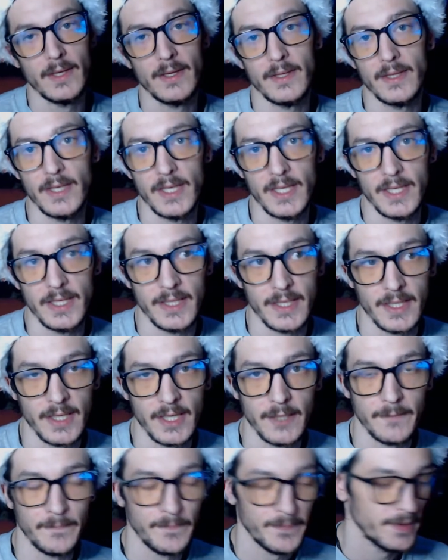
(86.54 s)
There you
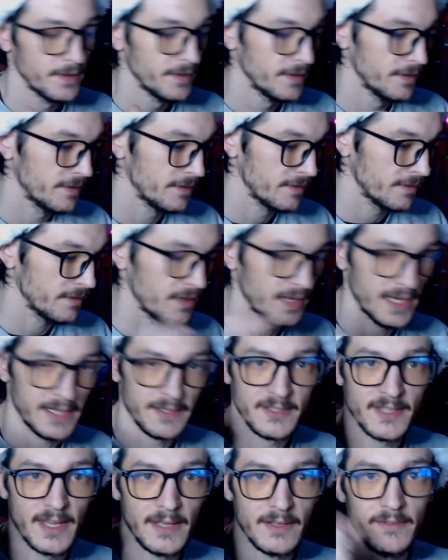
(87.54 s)
go. I'll add
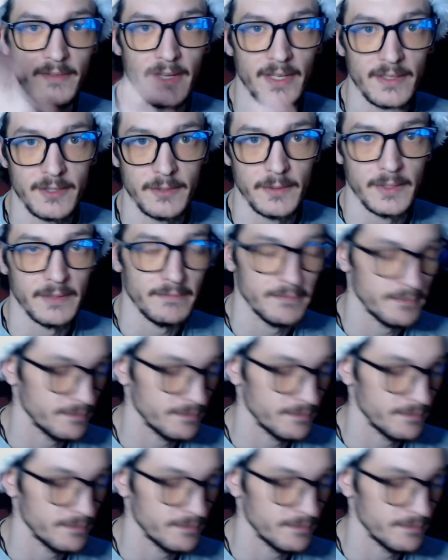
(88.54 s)
a sound effect to it.